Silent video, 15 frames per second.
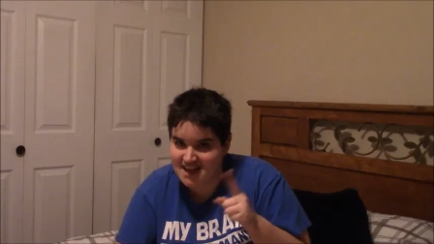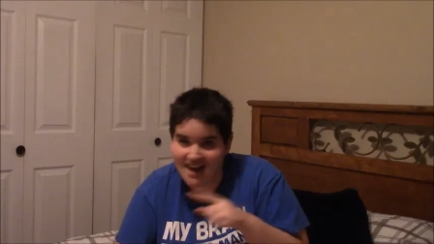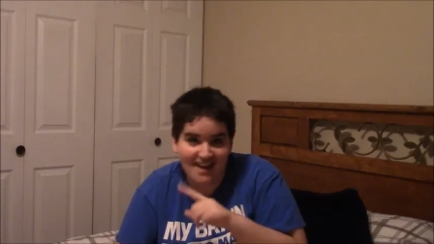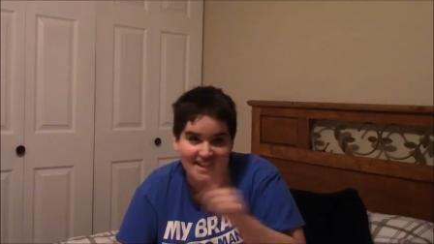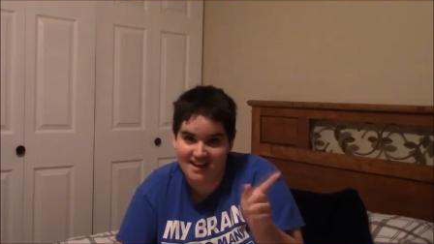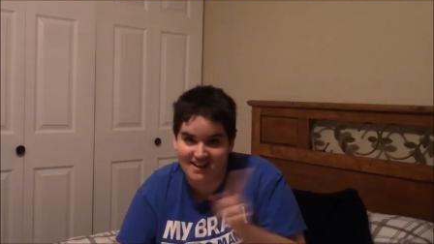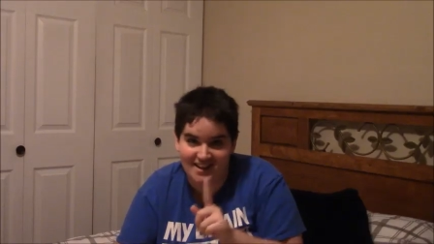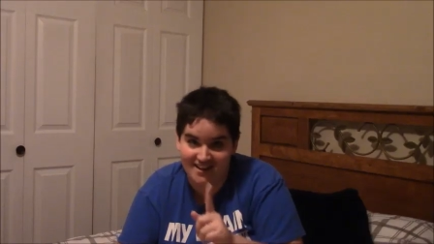I
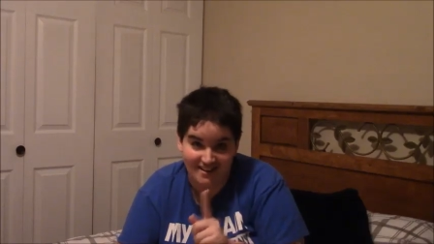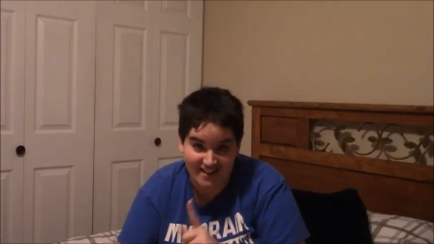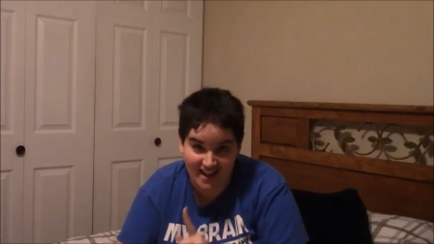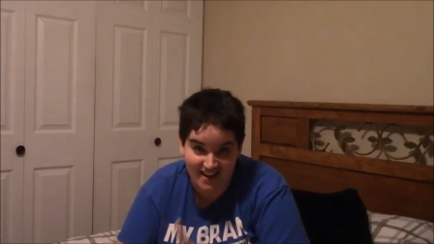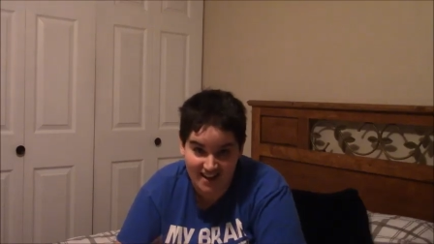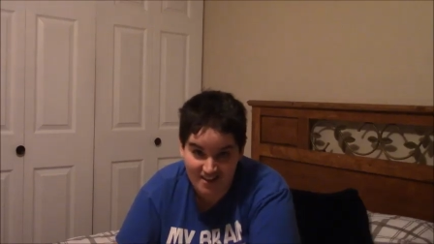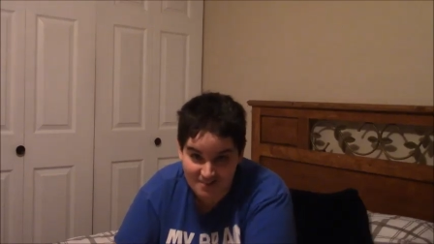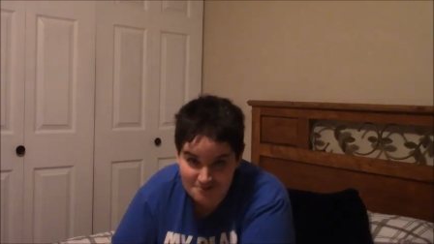ain't cutting that
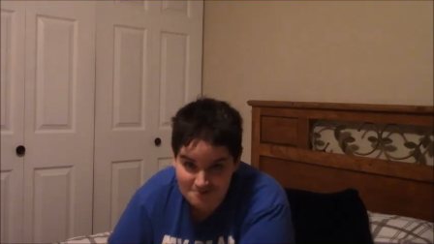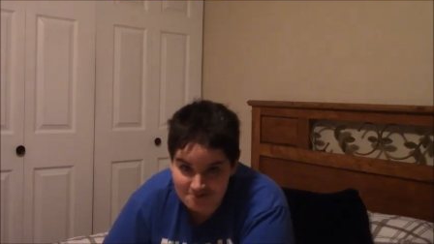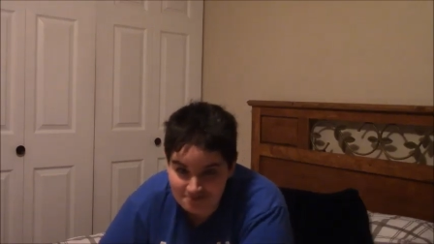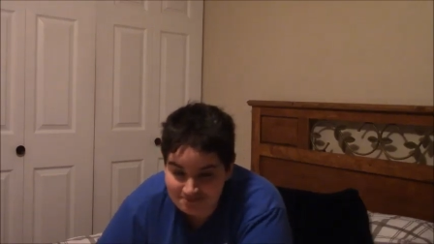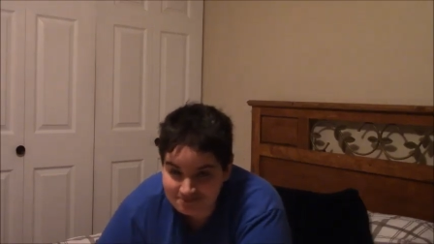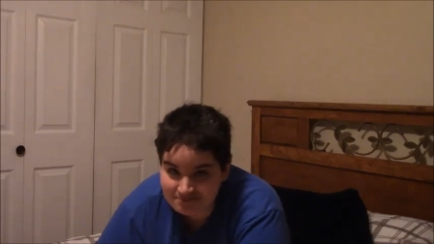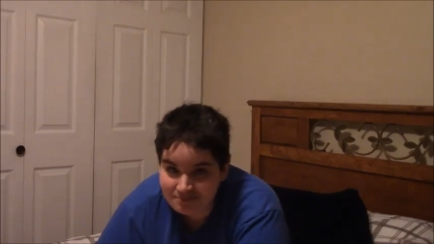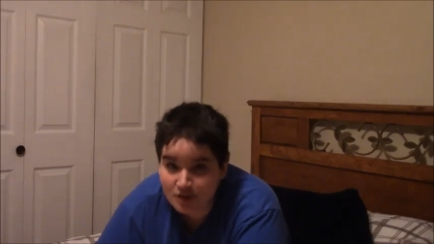out.
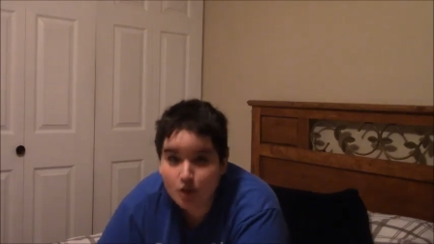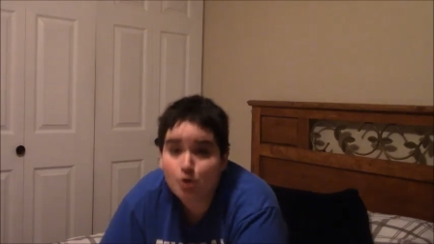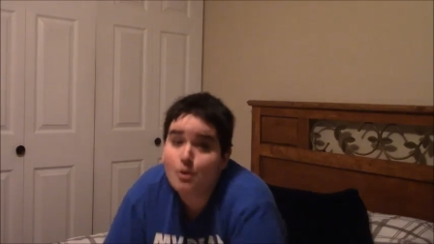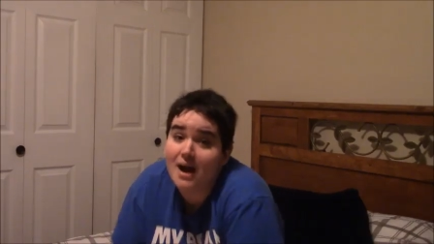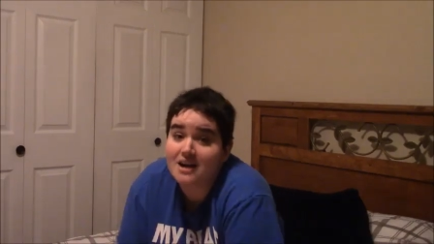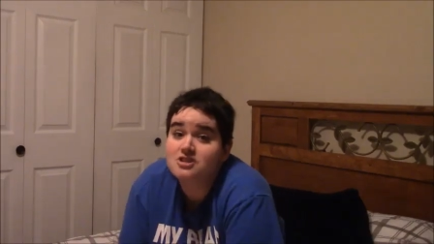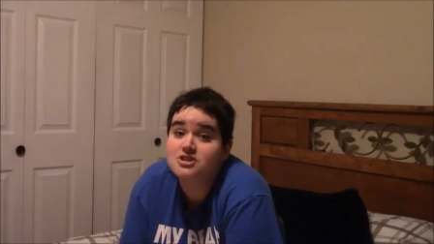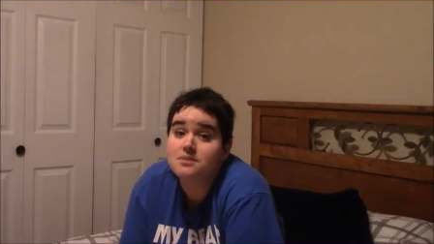You
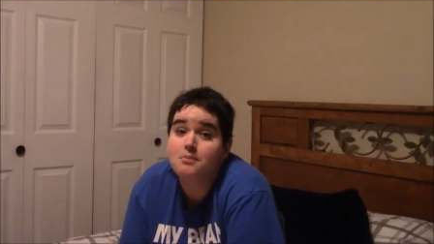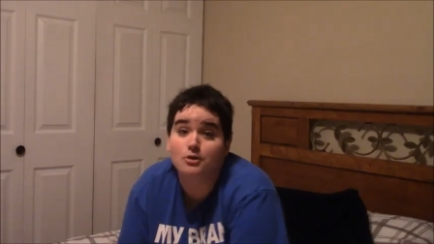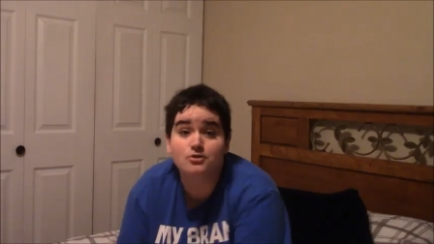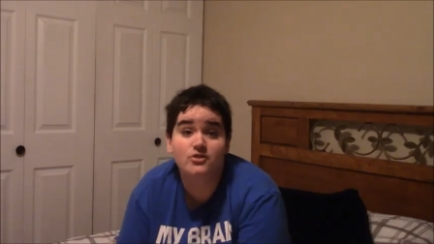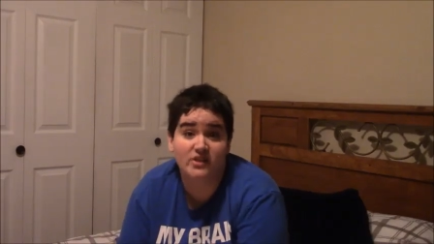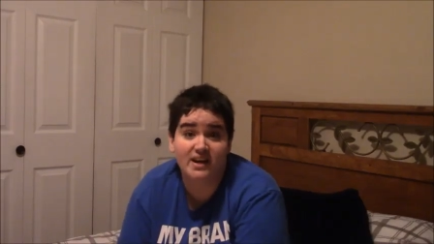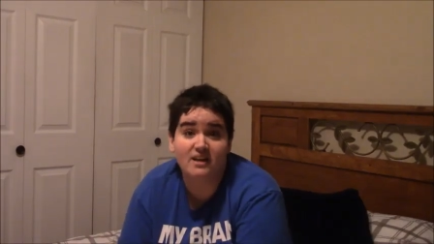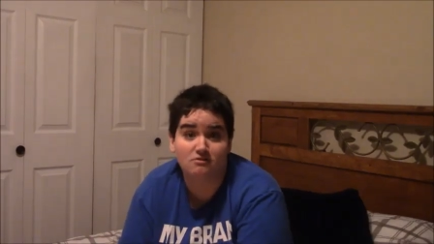actually
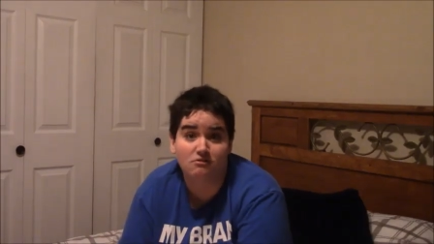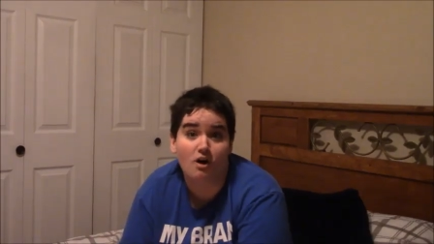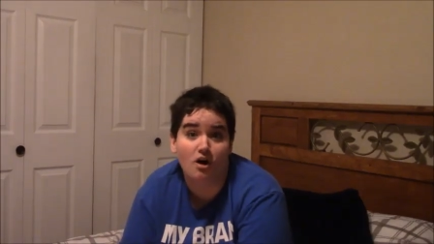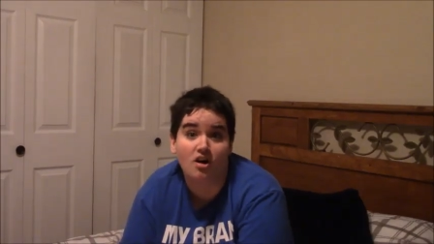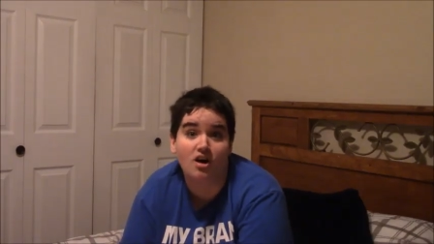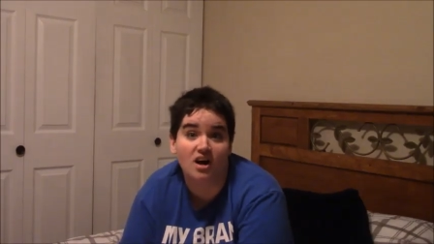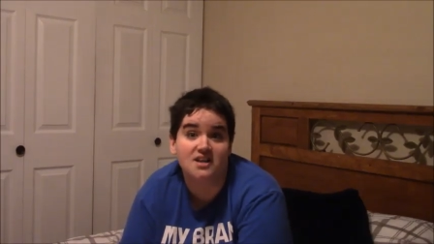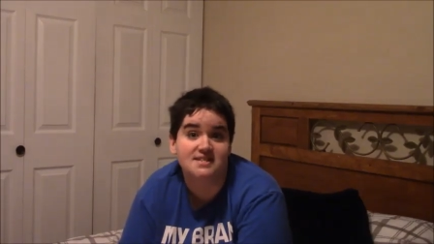mostly get
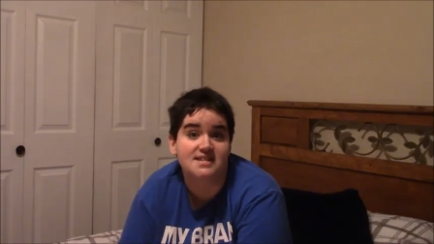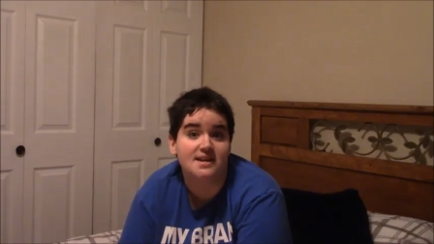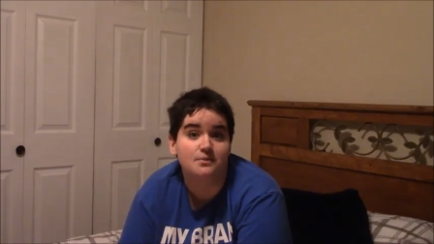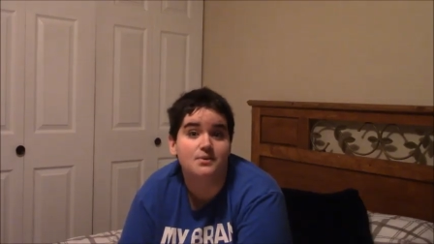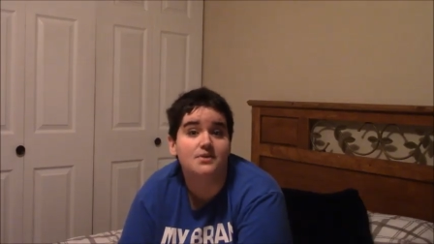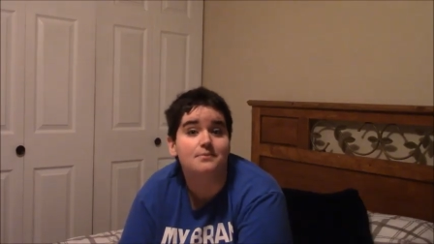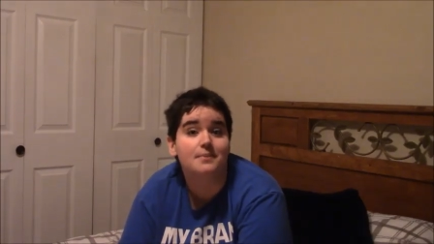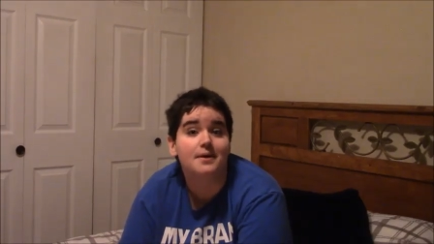raw content
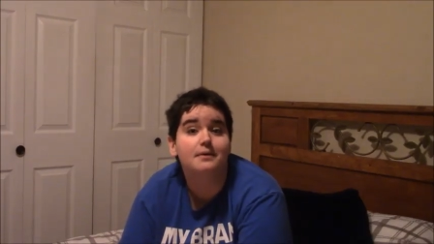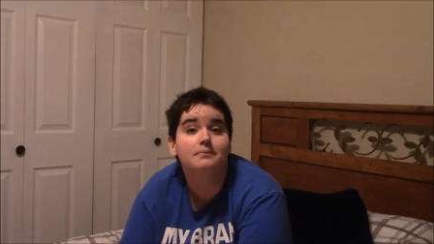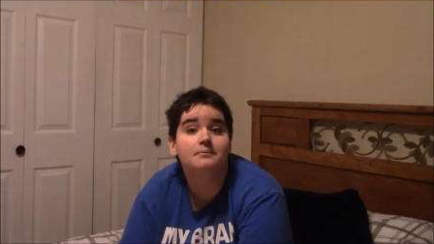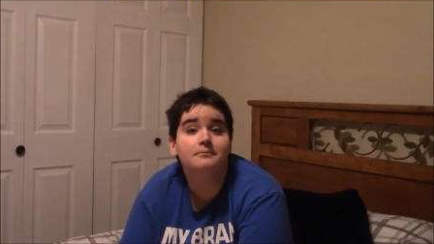with me.